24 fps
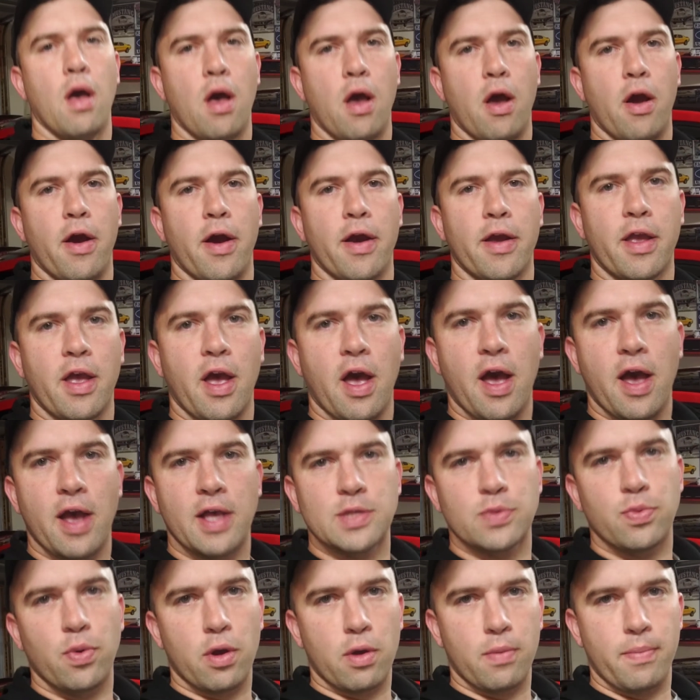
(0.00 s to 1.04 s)
Alright
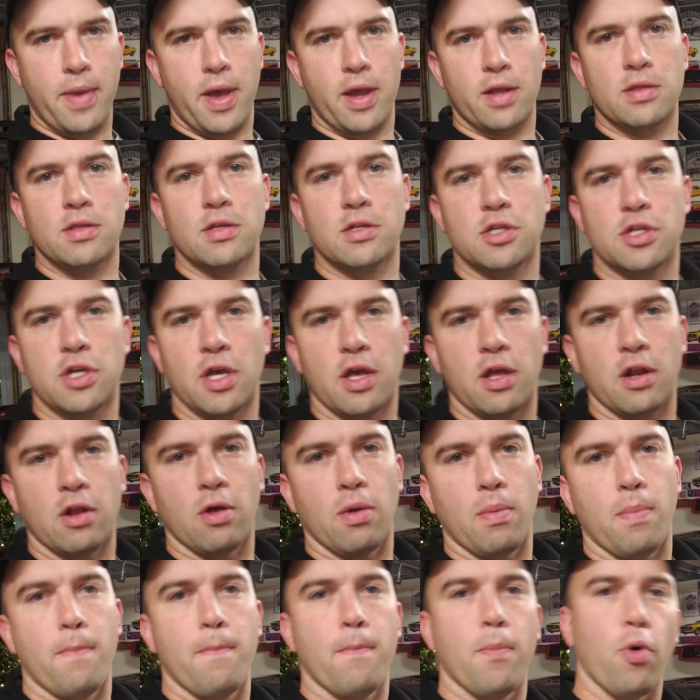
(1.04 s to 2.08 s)
guys, welcome back to the
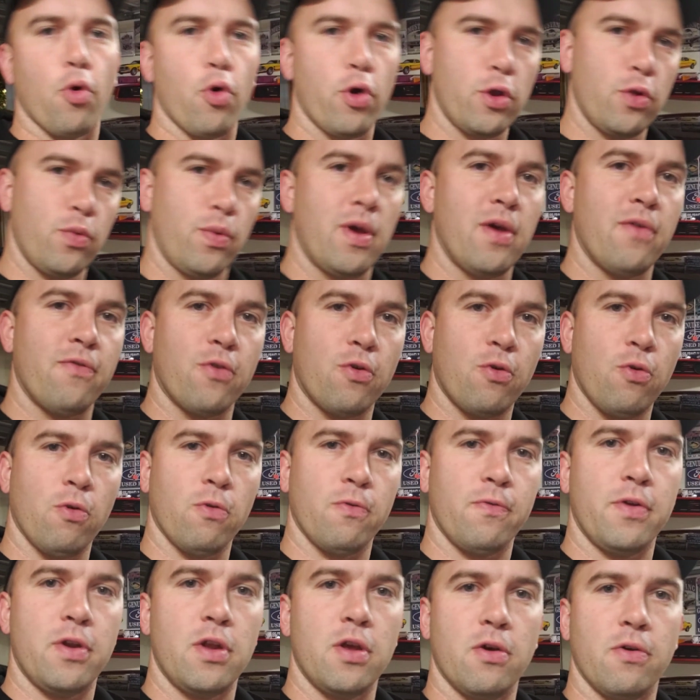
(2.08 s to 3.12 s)
channel. Boy, do we have a cool
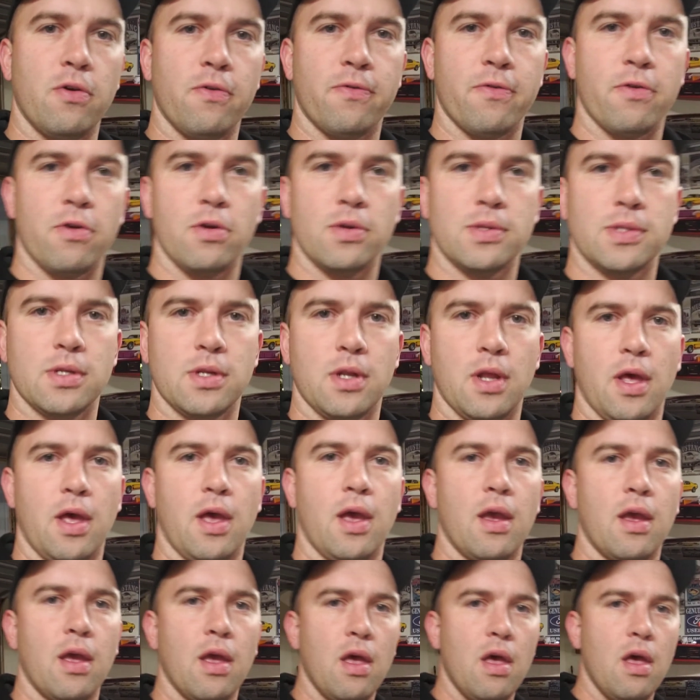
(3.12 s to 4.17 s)
video for you
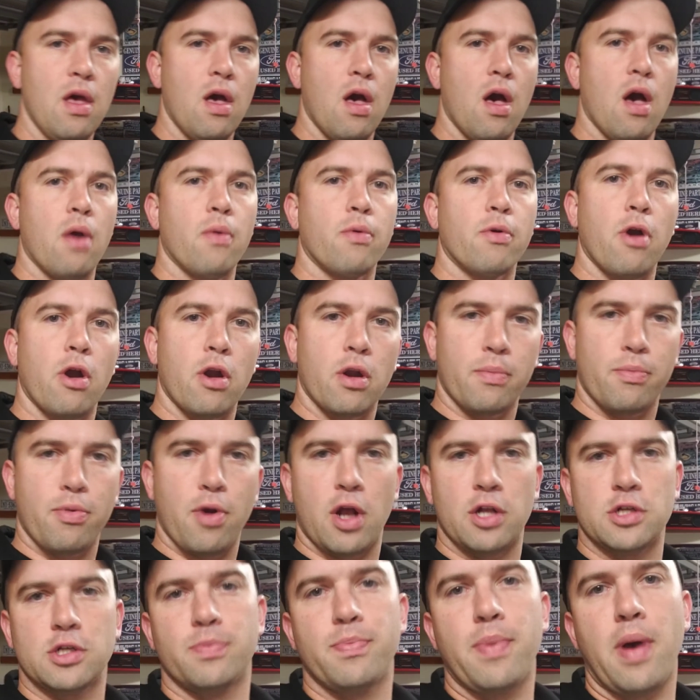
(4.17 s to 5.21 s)
today regarding
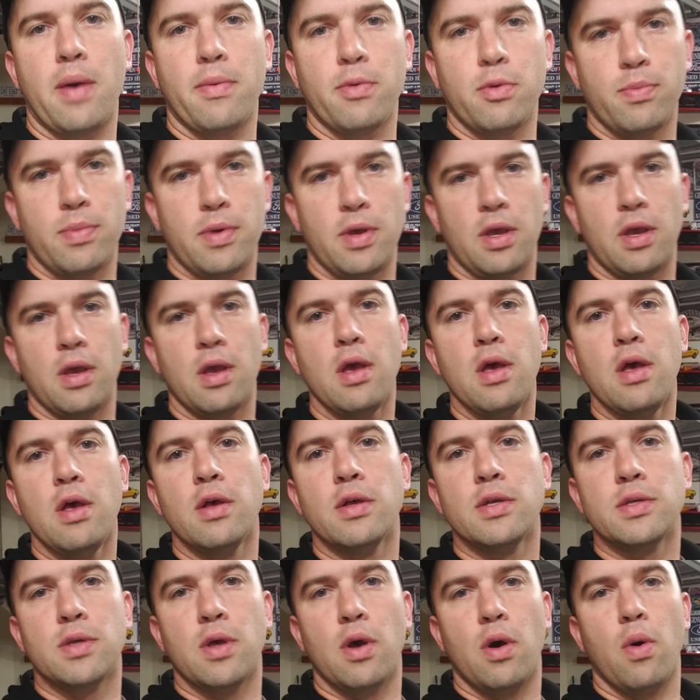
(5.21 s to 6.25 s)
Project Bobby B.
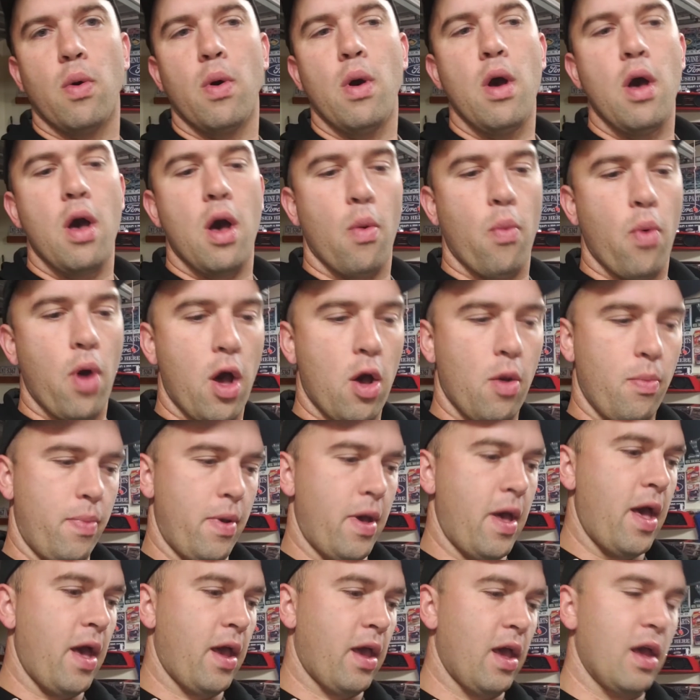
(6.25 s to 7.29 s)
So, a while
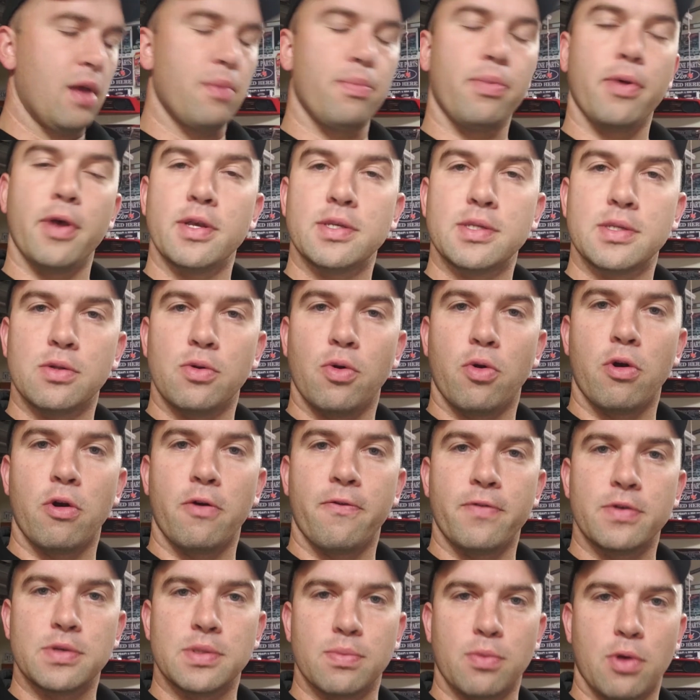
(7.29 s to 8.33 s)
back I placed an order
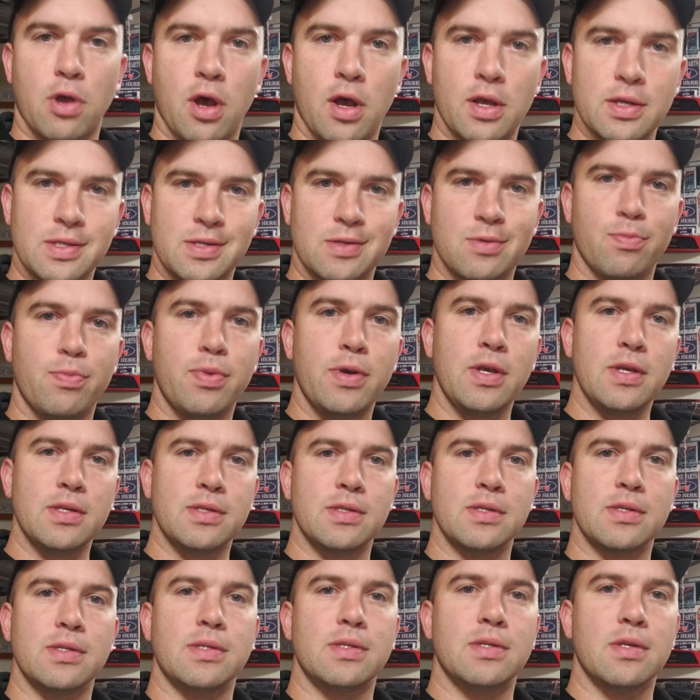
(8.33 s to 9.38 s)
for some custom
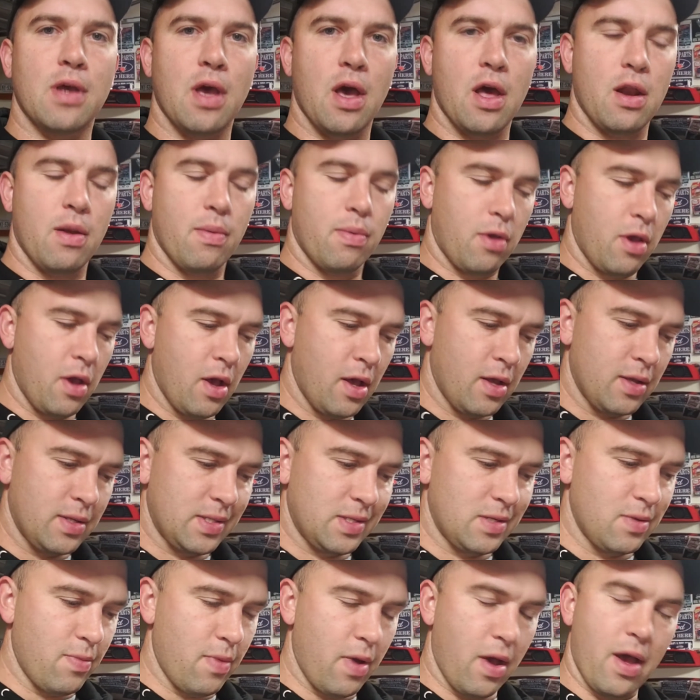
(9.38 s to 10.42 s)
pieces to kind of
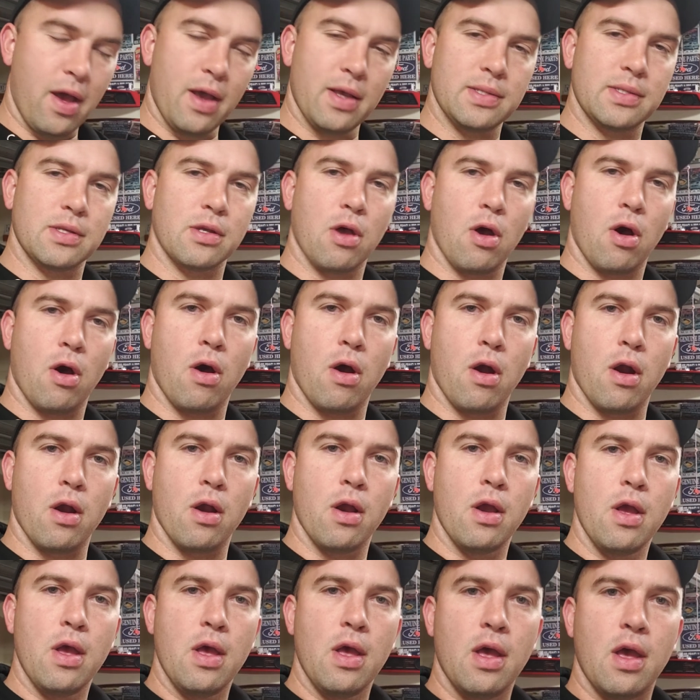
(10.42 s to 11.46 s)
customize the car.
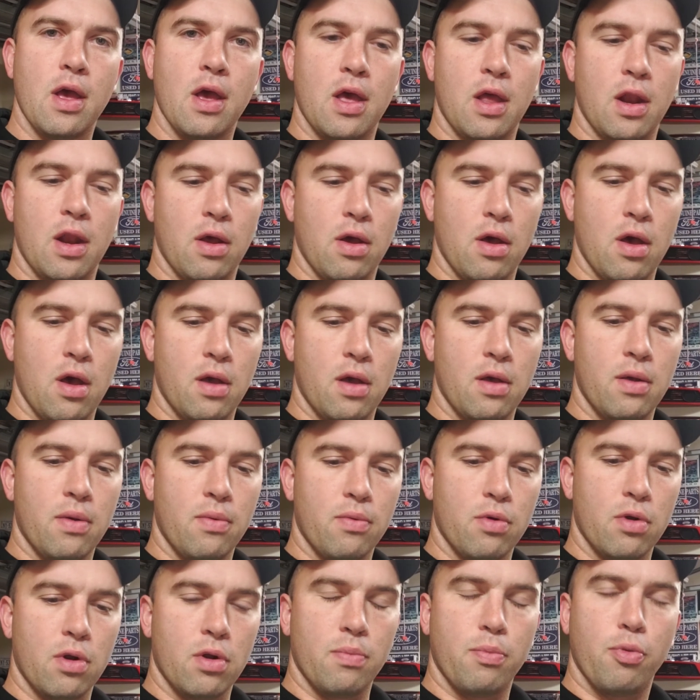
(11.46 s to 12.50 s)
And
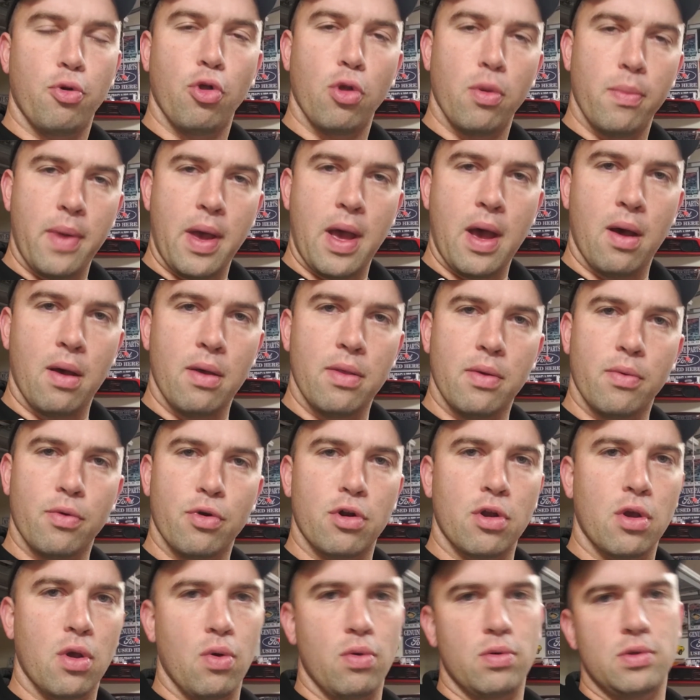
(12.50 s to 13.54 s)
we're going to pull them out and then we're
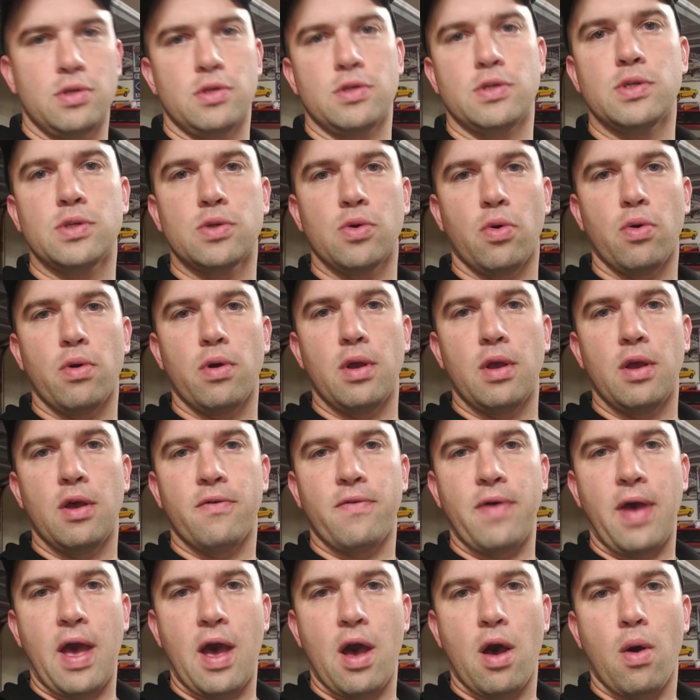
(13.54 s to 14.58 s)
going to go into the story of
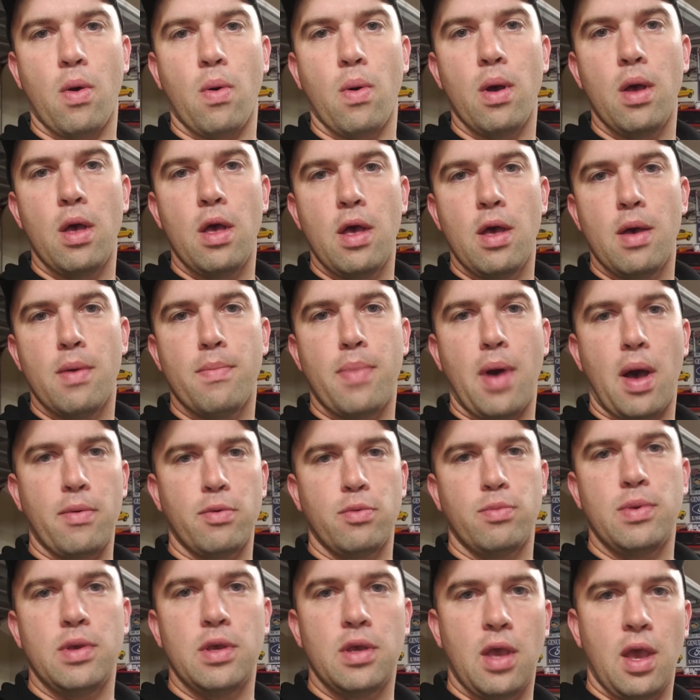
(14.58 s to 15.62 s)
how Bobby
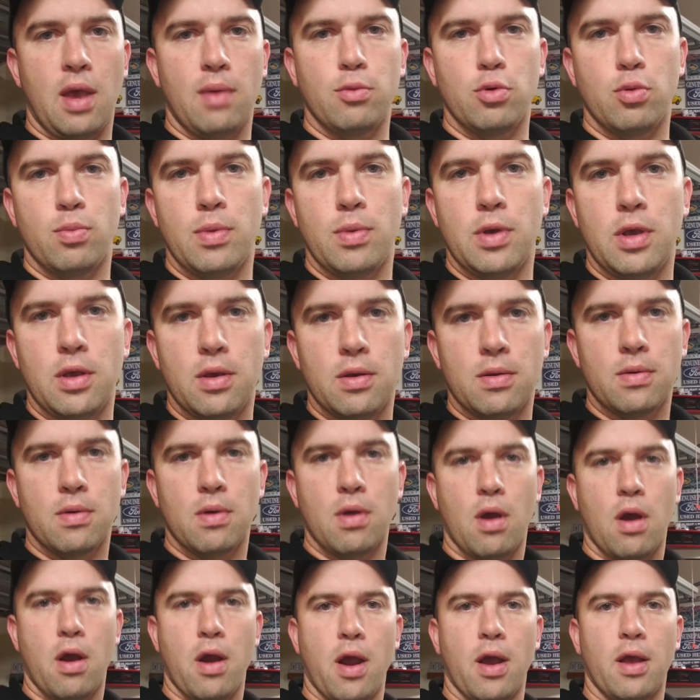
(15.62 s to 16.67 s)
B came to be.
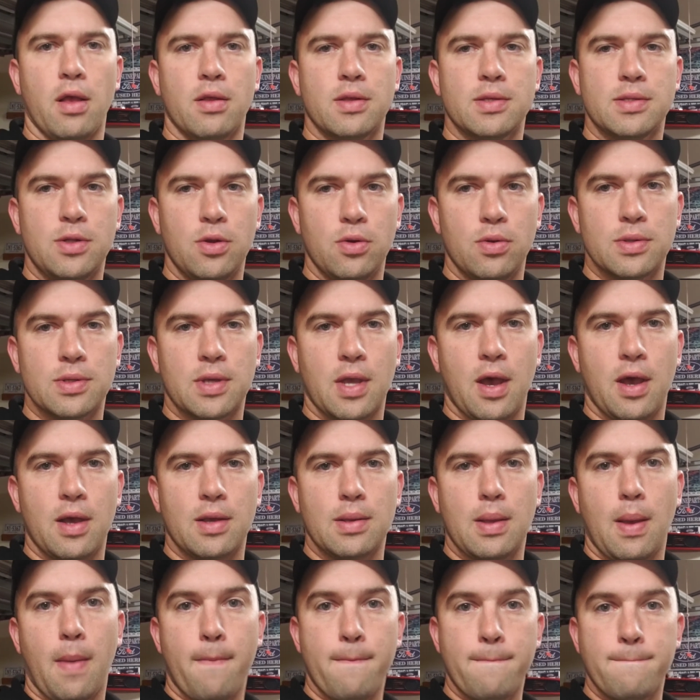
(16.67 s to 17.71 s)
Alright, let's do this guys.